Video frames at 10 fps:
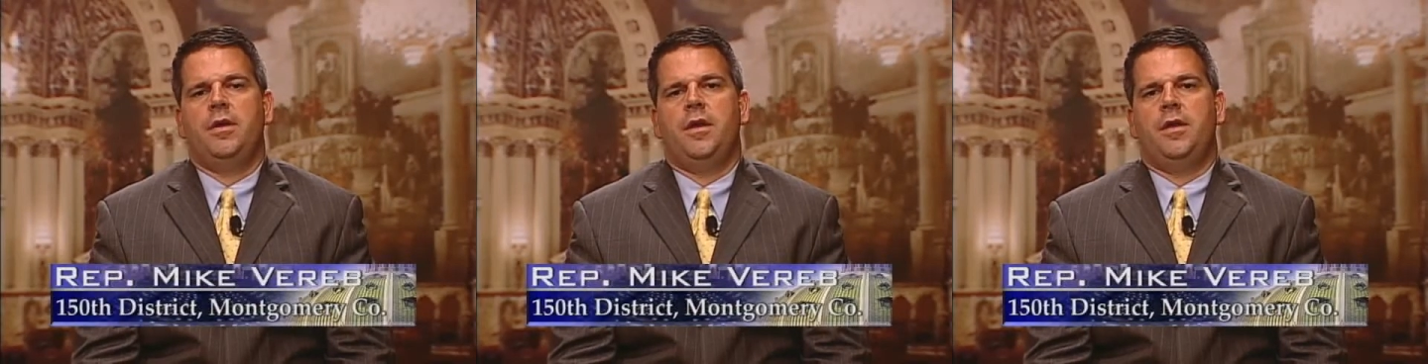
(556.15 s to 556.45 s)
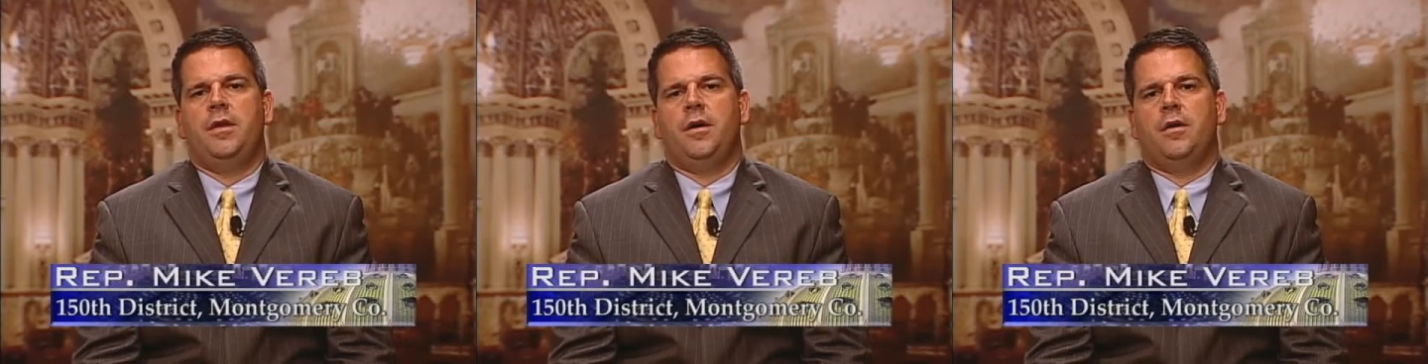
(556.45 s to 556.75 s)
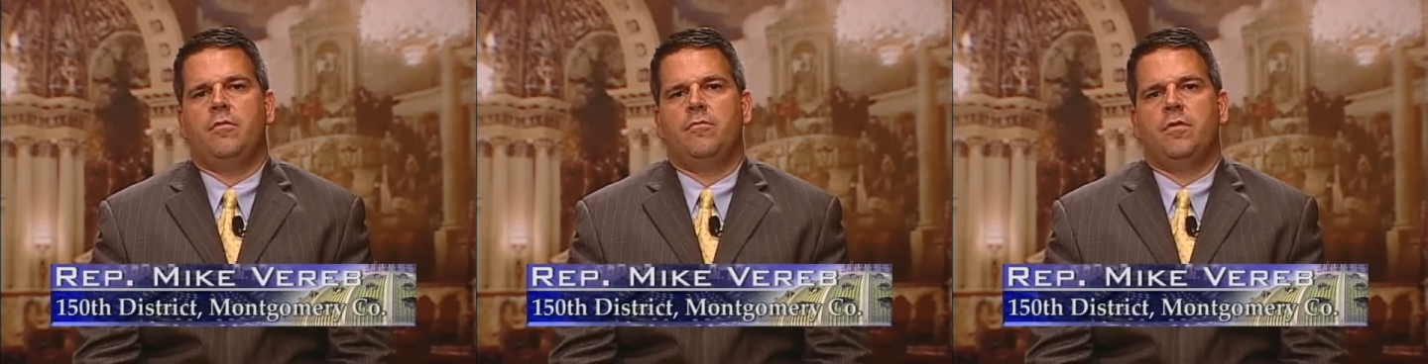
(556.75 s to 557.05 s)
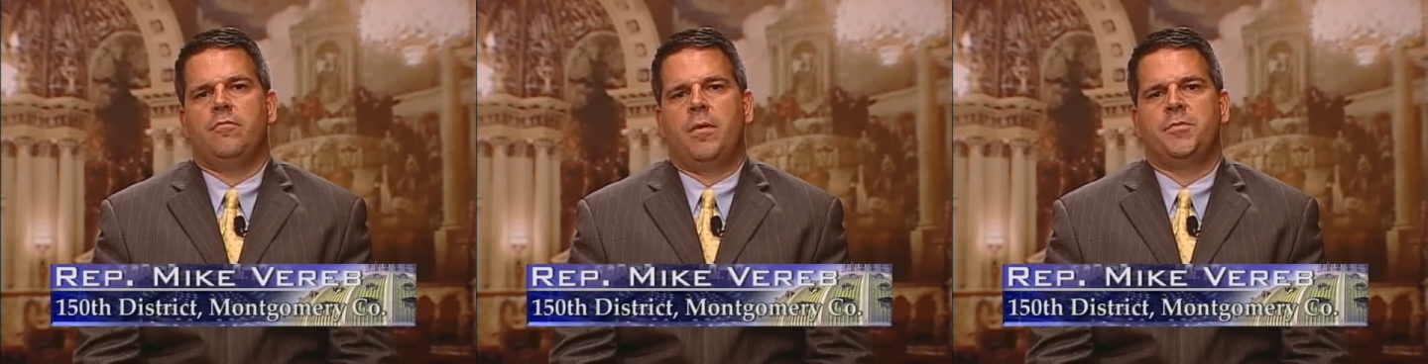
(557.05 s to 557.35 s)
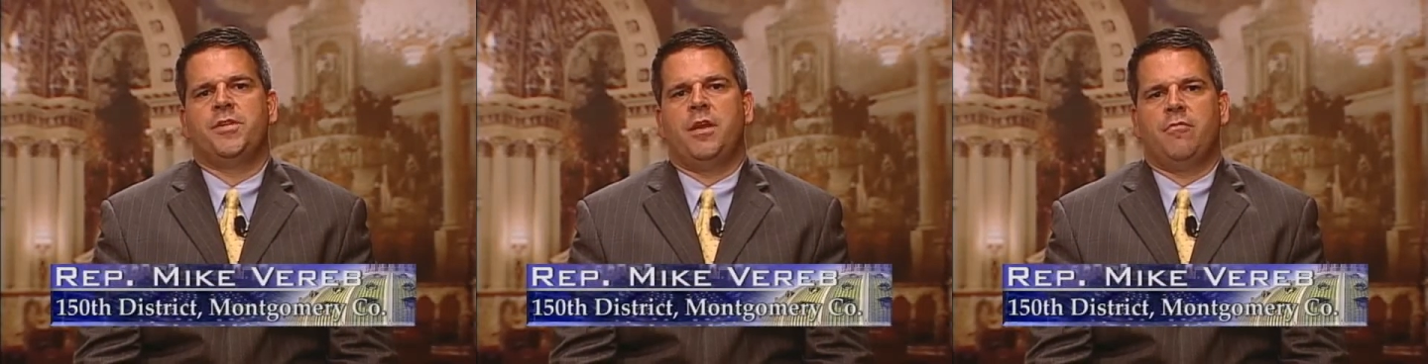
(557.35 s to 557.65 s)
And
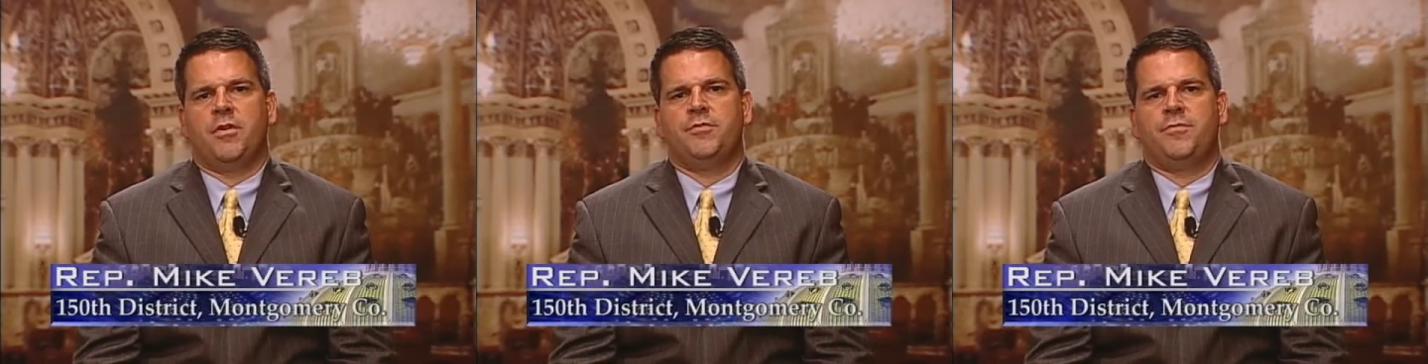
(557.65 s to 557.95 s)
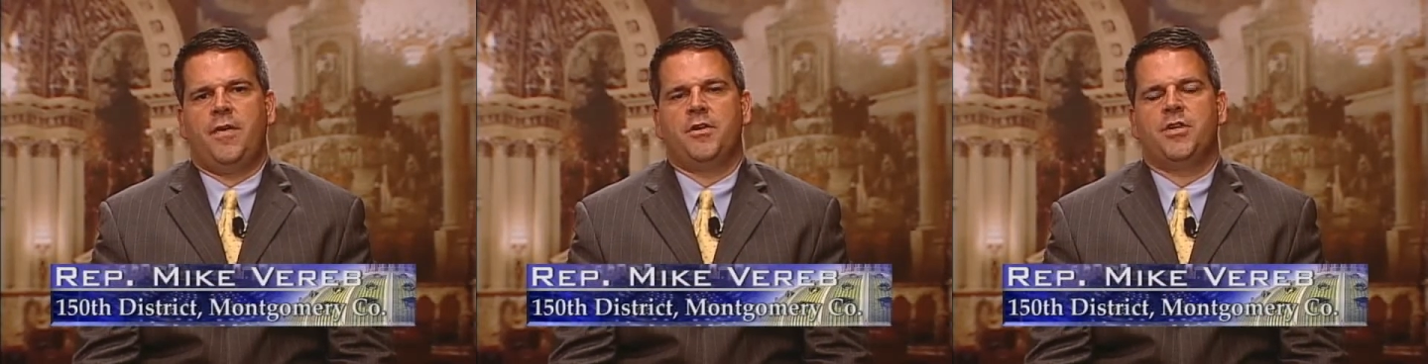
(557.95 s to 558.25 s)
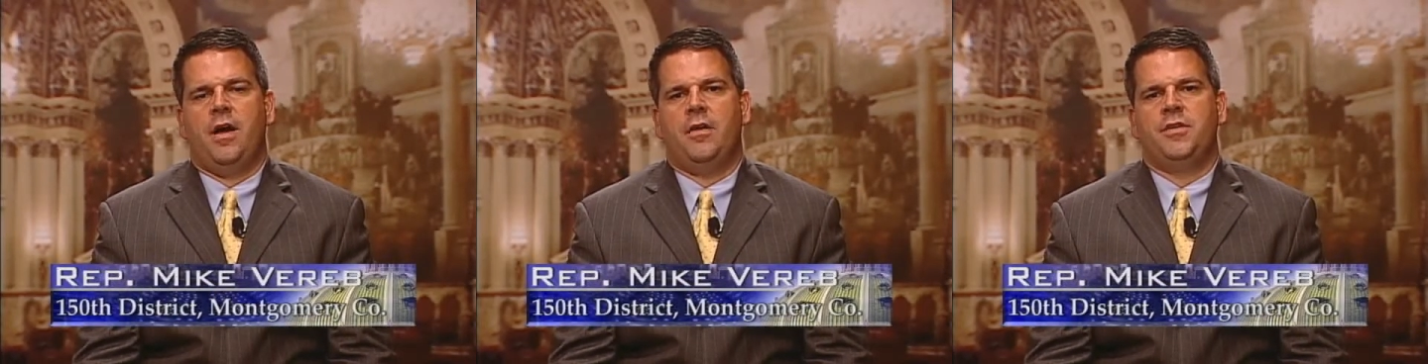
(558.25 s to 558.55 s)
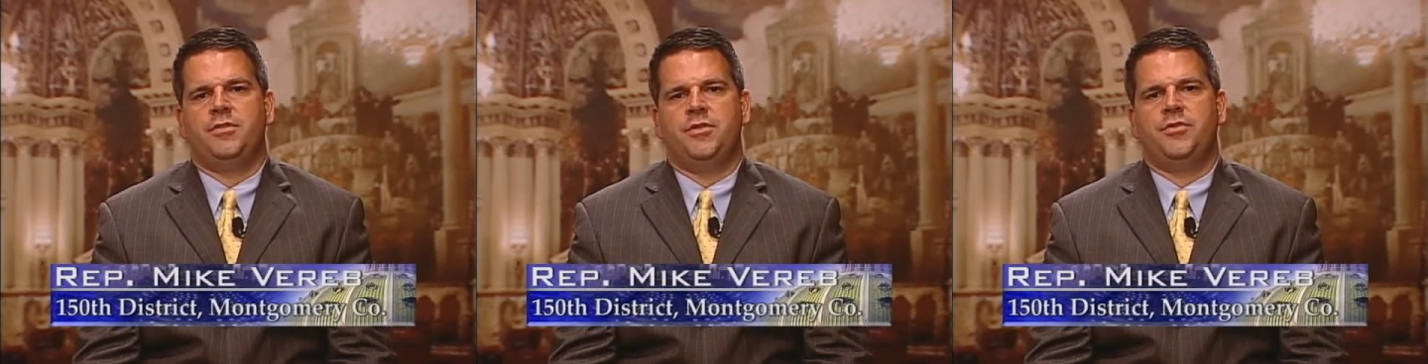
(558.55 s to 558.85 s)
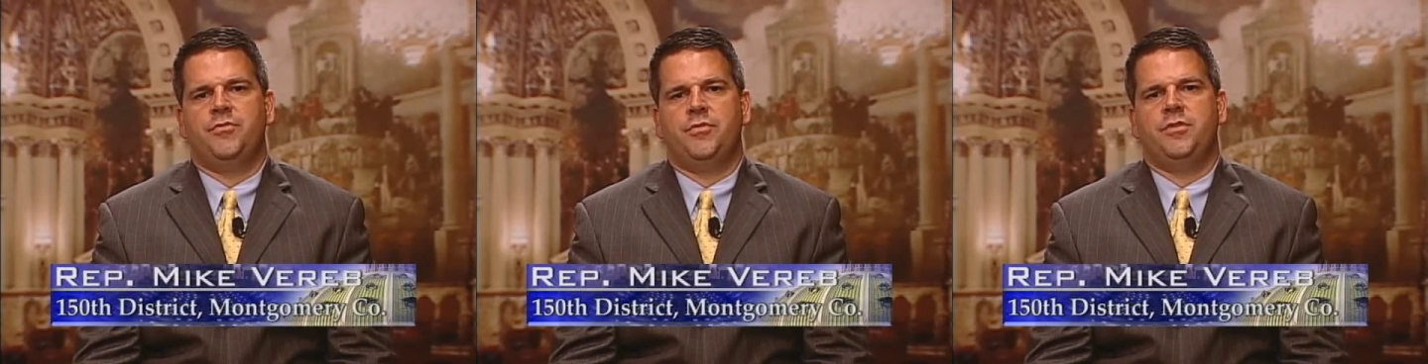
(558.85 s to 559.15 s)
Representative Russ Fairchild has
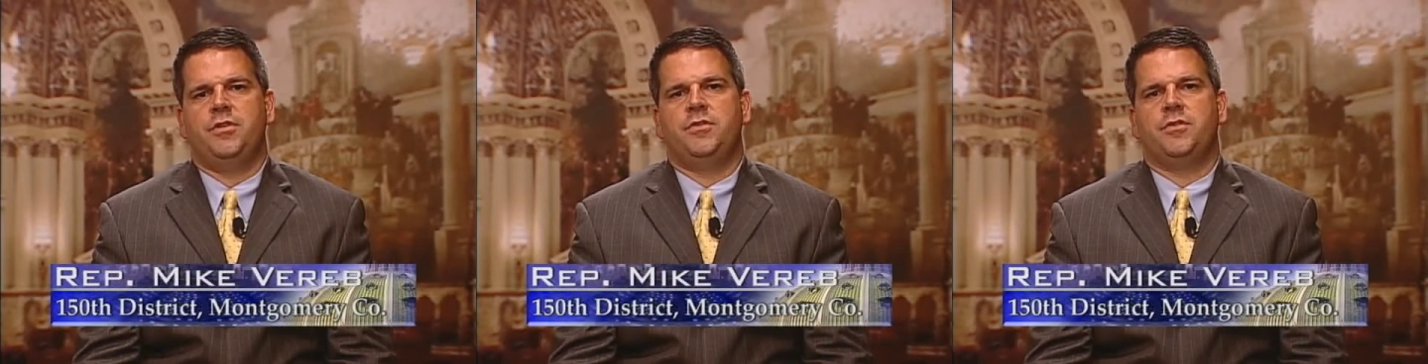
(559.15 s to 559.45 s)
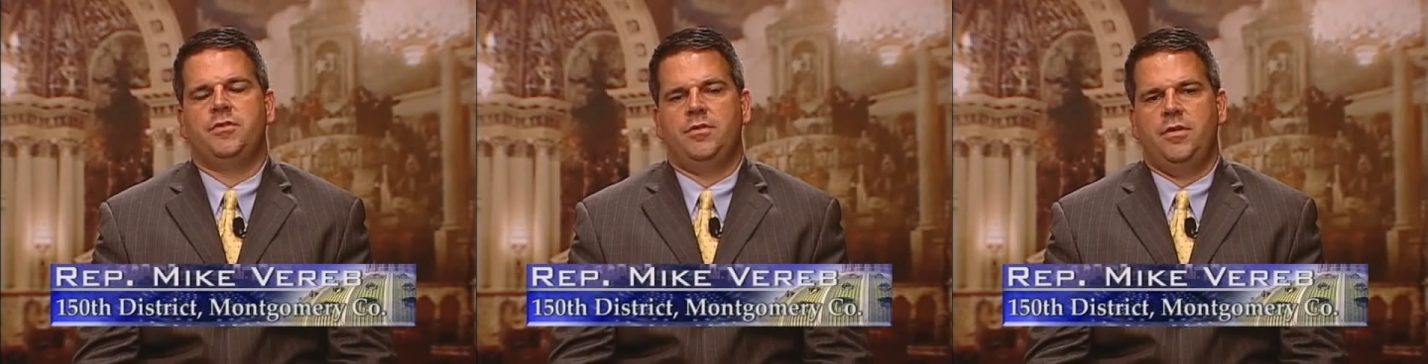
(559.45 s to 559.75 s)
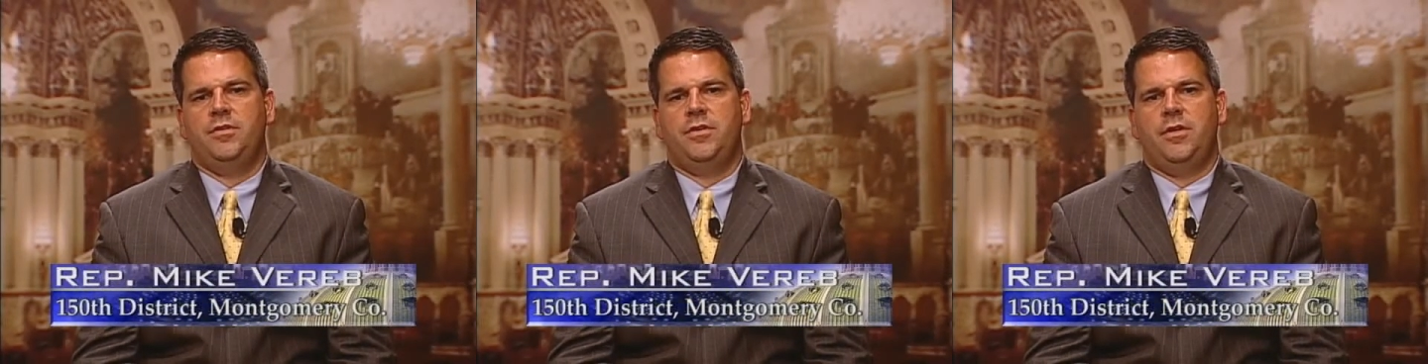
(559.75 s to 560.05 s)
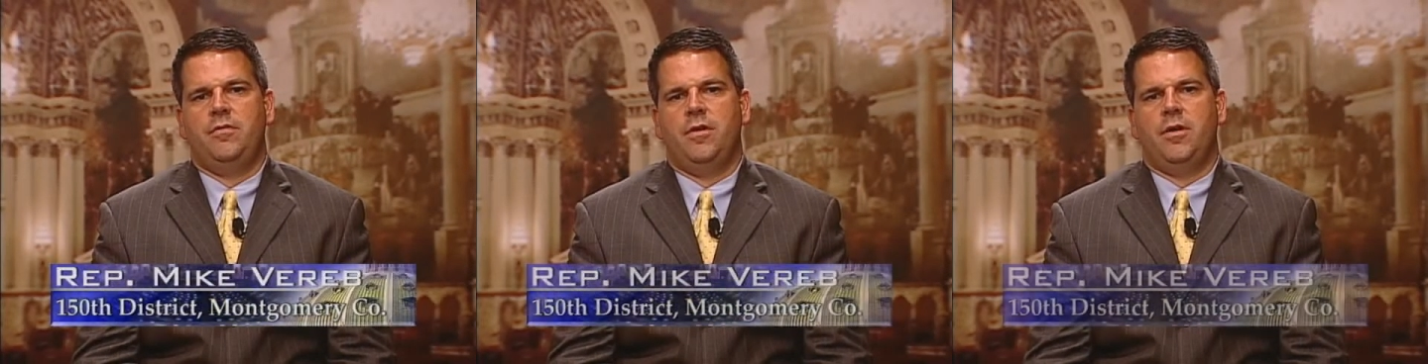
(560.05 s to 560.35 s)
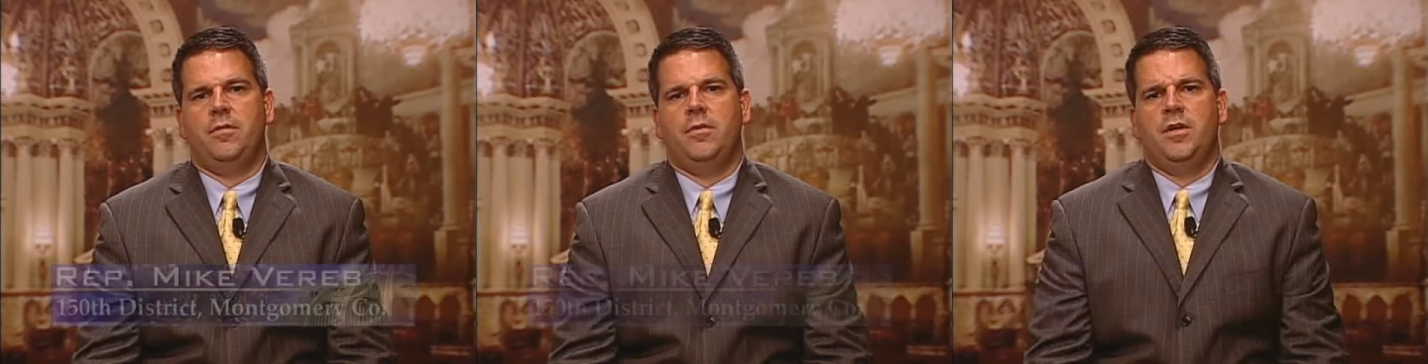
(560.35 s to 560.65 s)
introduced, he's
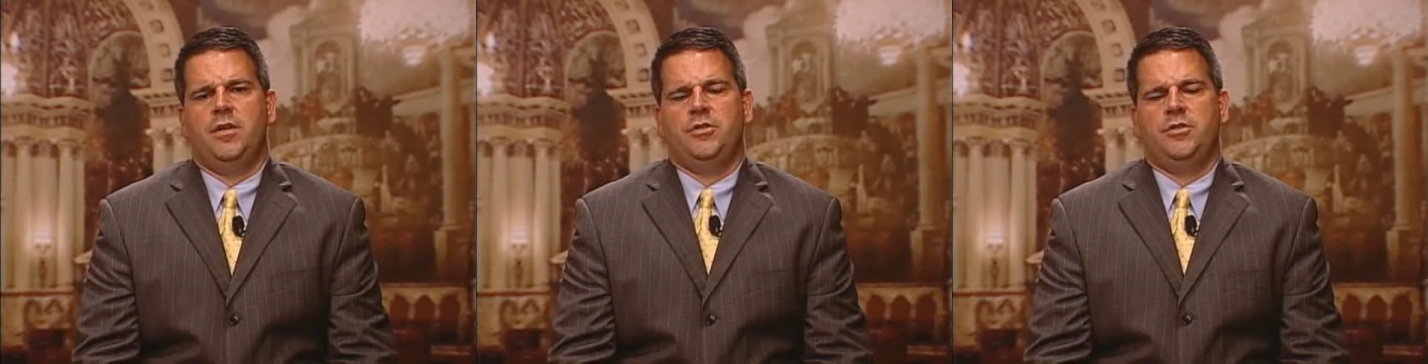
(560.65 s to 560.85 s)
the